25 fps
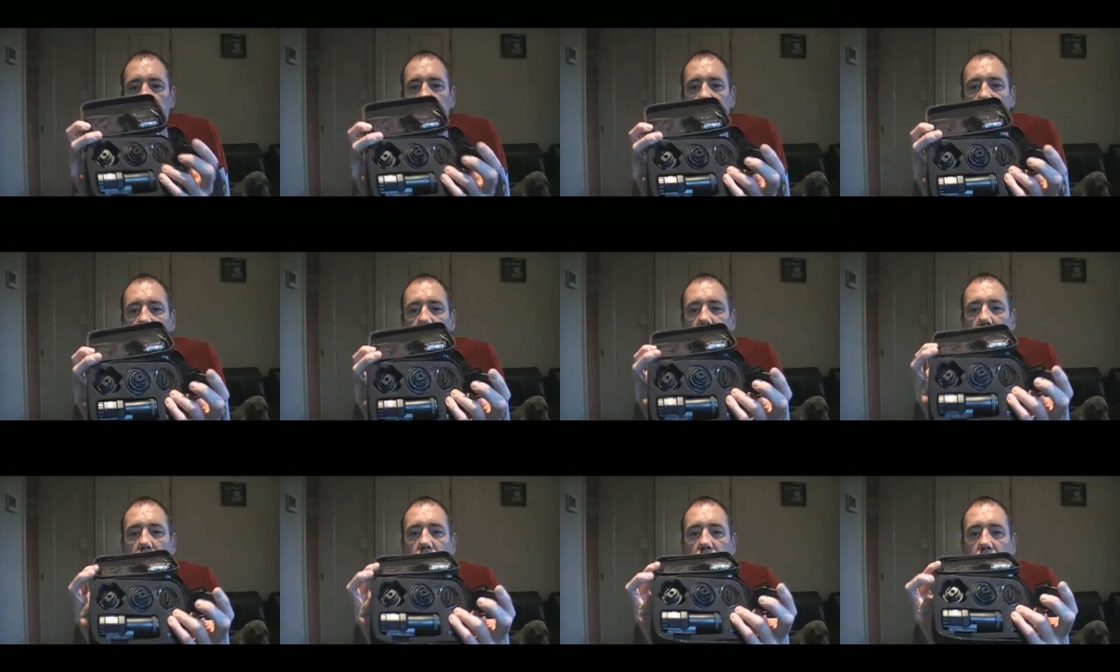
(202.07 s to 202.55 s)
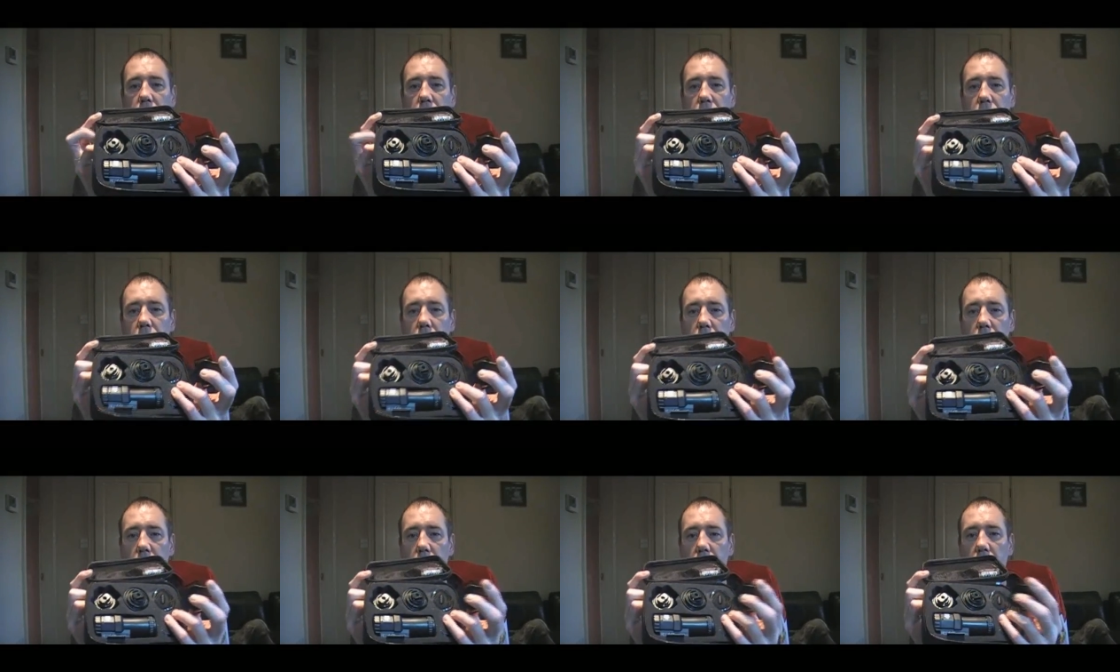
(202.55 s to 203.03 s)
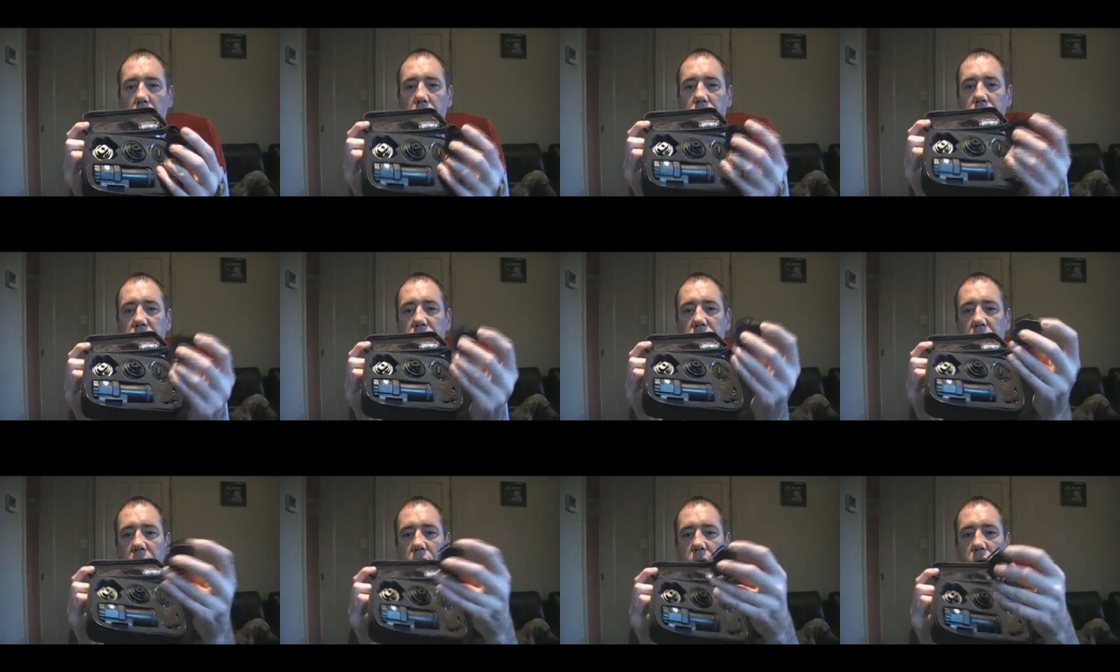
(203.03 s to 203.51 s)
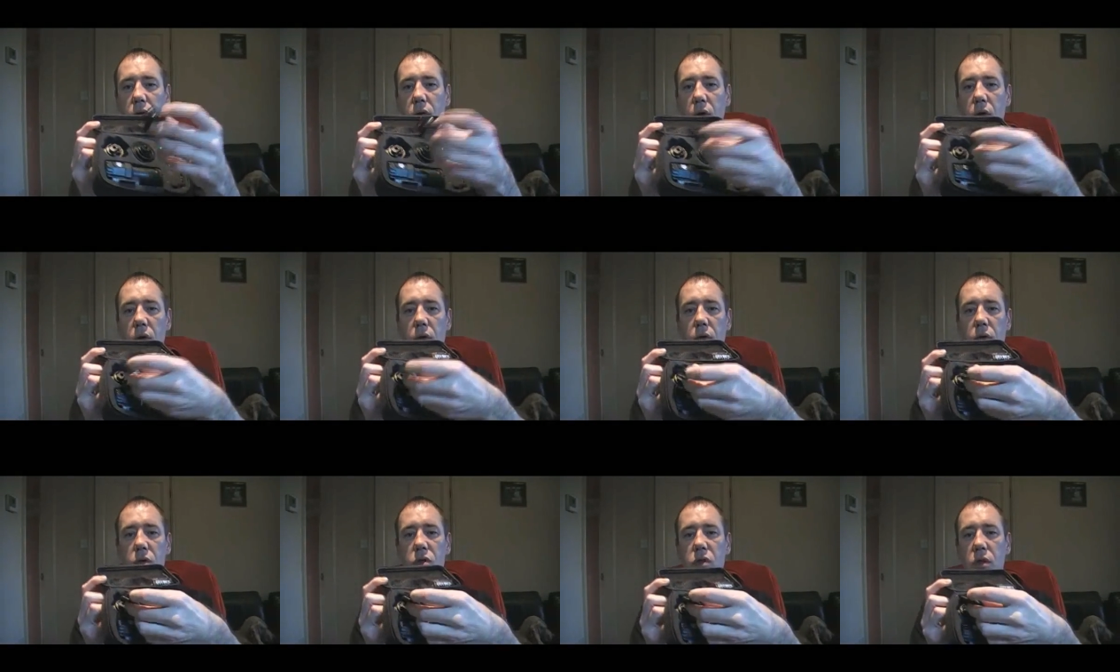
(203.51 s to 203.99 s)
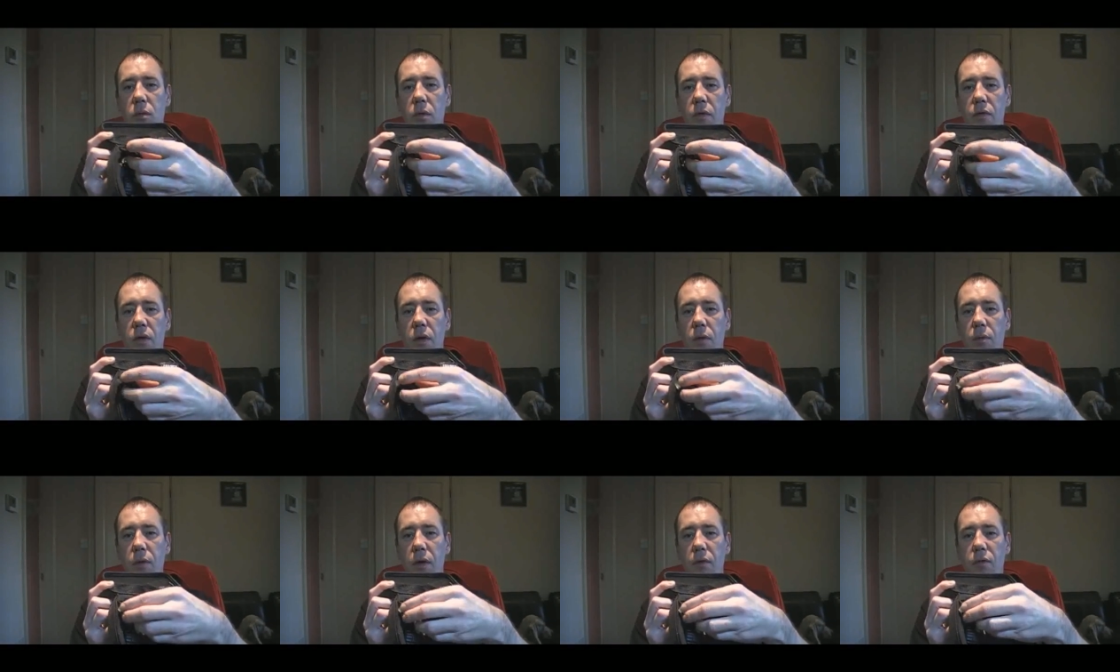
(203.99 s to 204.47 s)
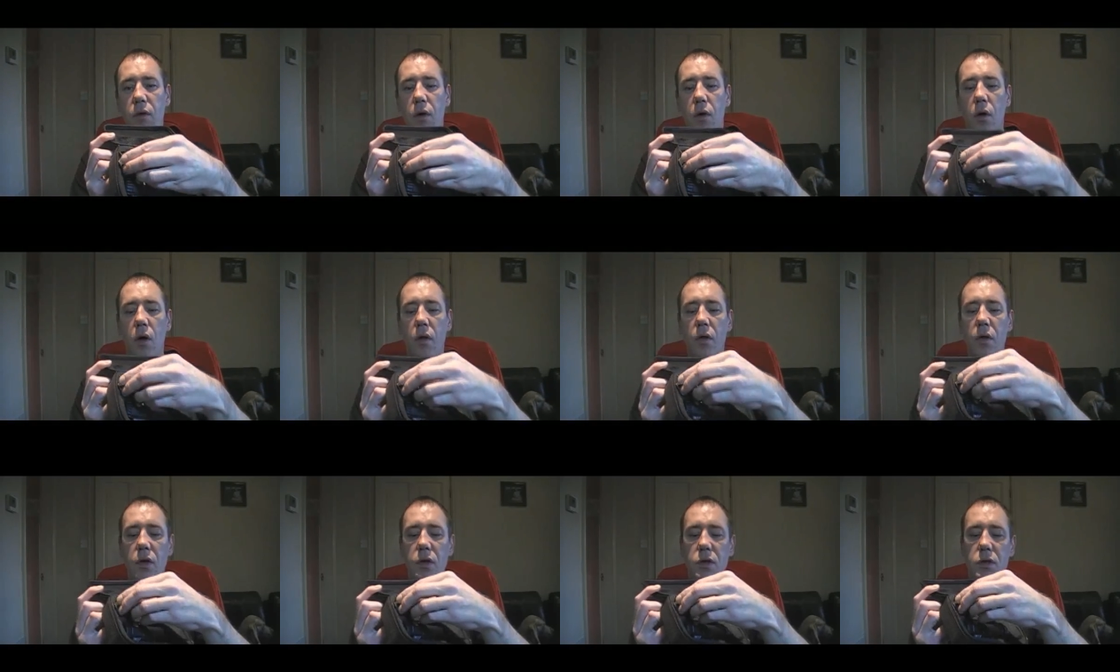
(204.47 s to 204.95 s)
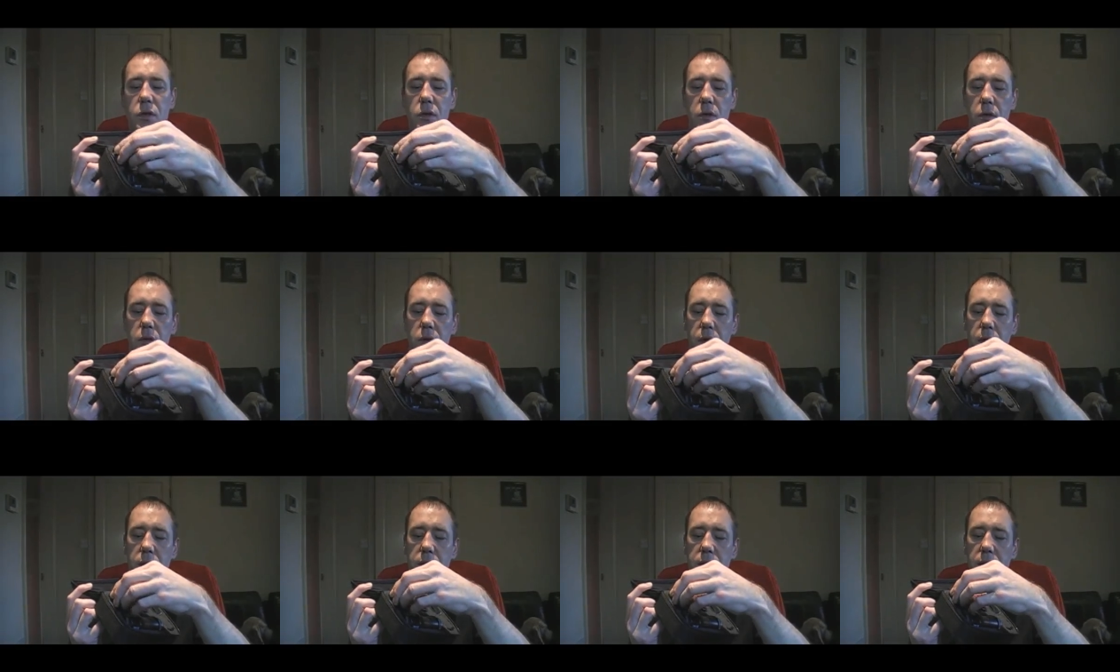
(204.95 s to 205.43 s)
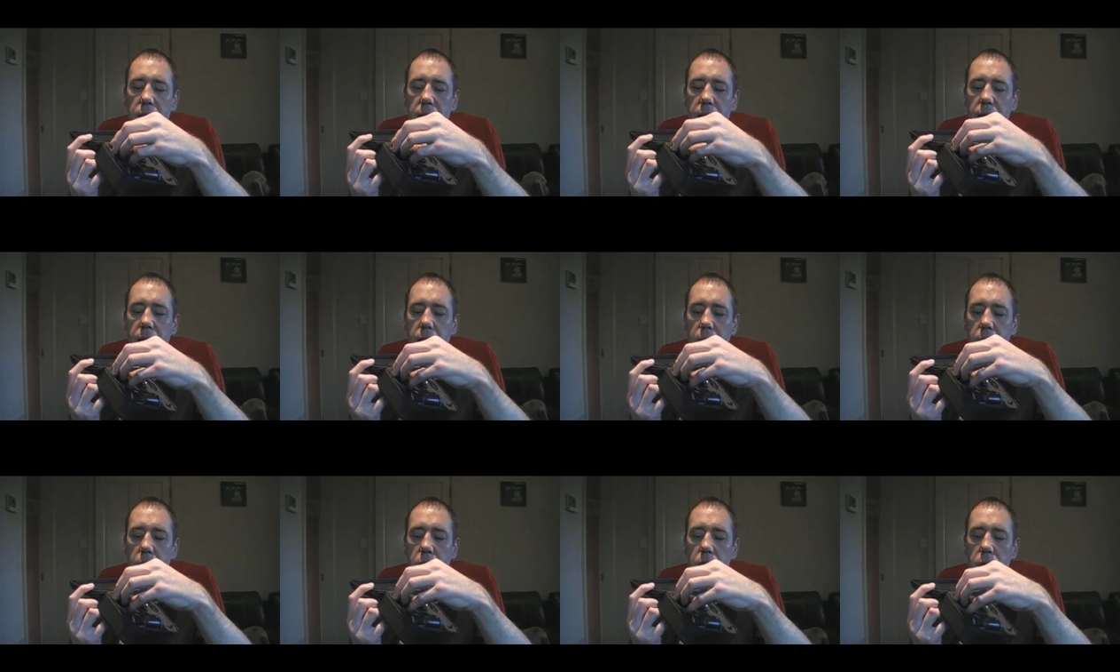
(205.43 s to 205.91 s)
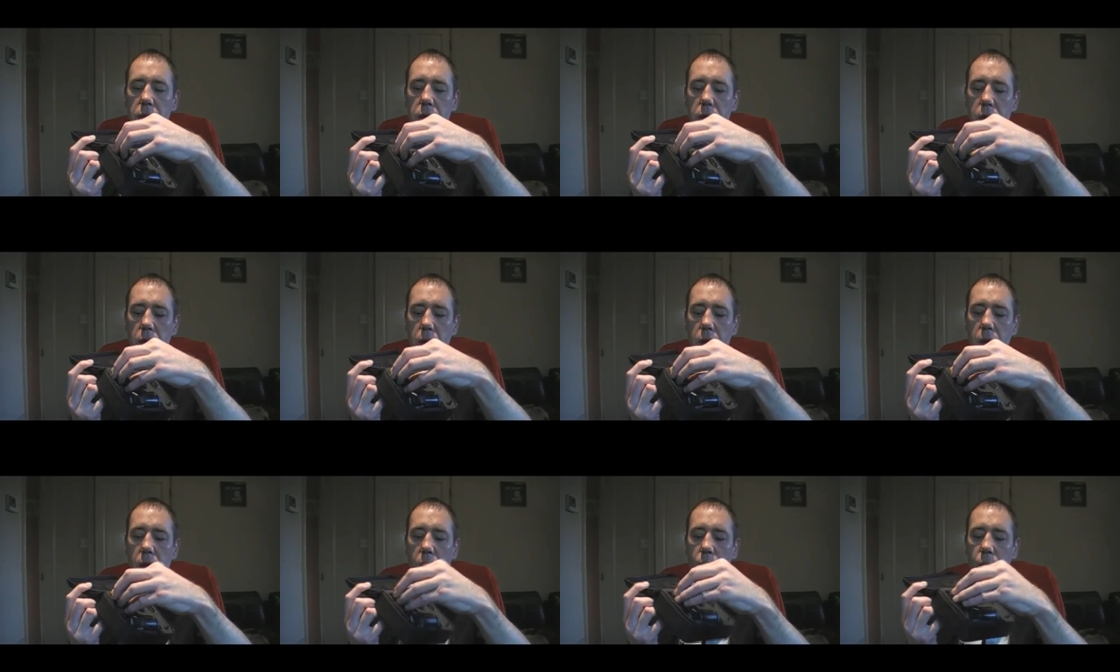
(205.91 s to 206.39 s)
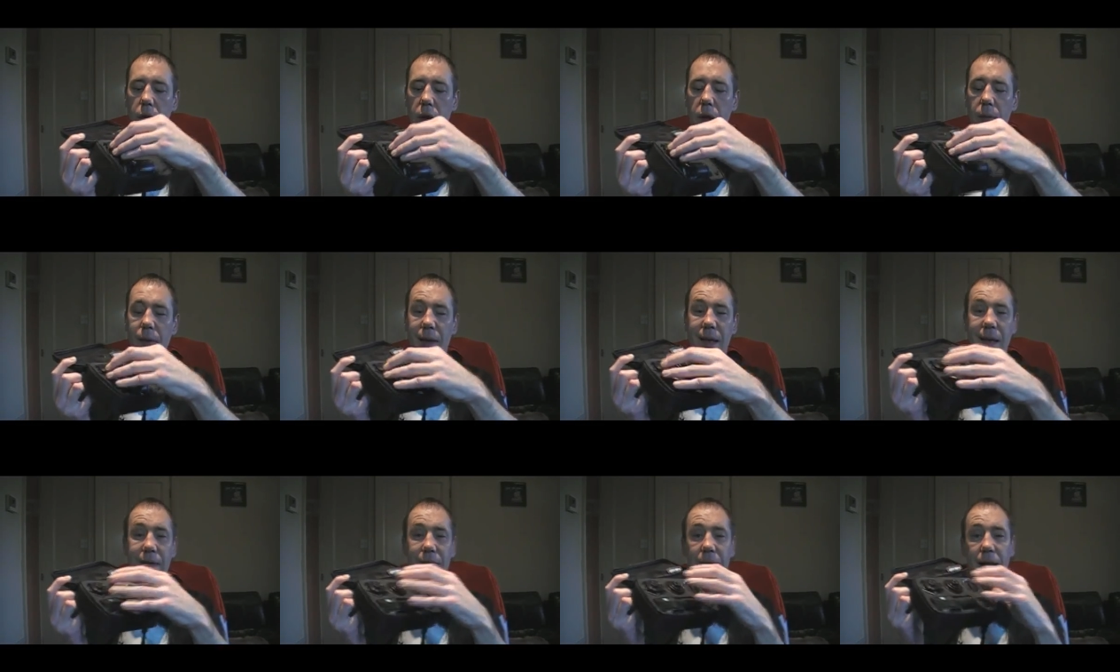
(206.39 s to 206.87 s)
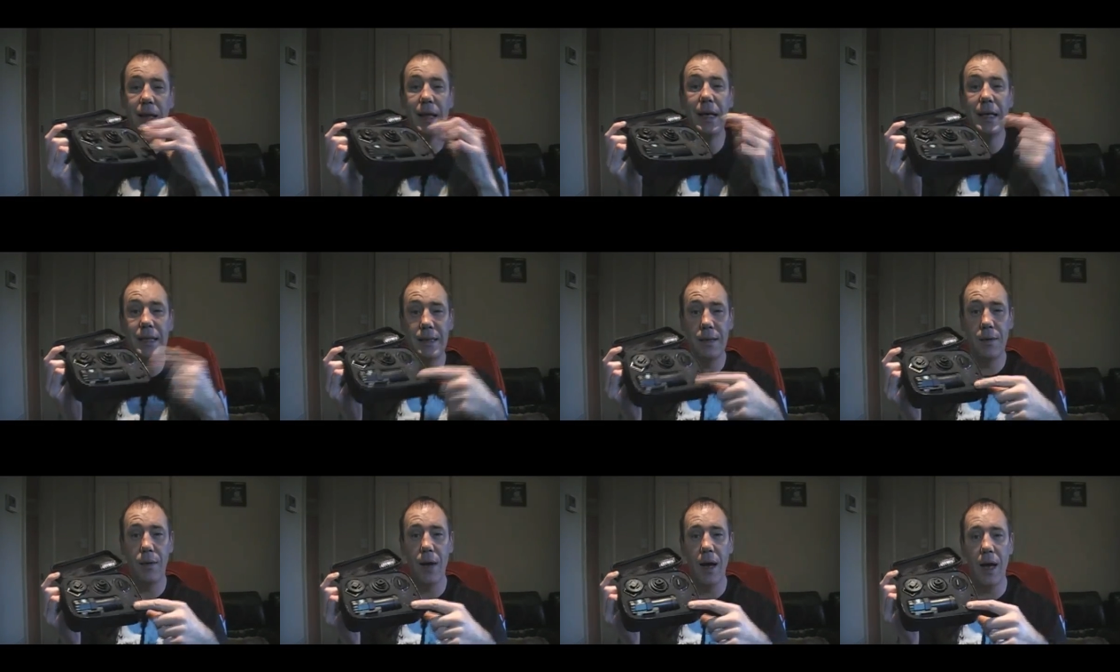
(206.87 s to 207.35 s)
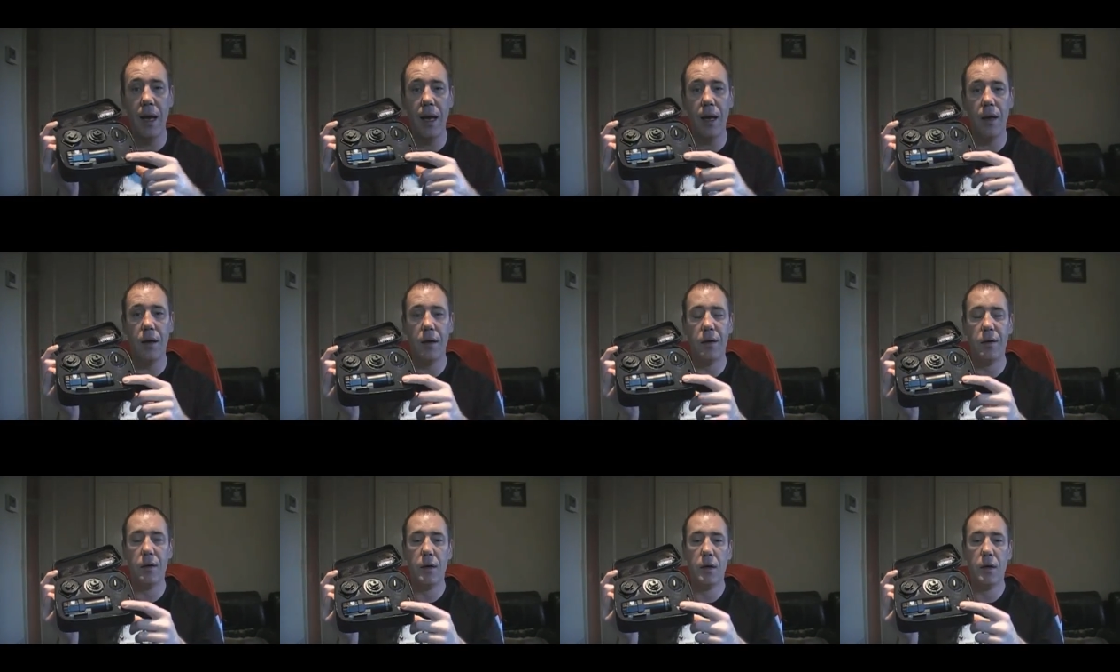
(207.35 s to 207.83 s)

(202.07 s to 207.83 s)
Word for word: So obviously under, under some of them you've got others, things like that. We're going to be giving this away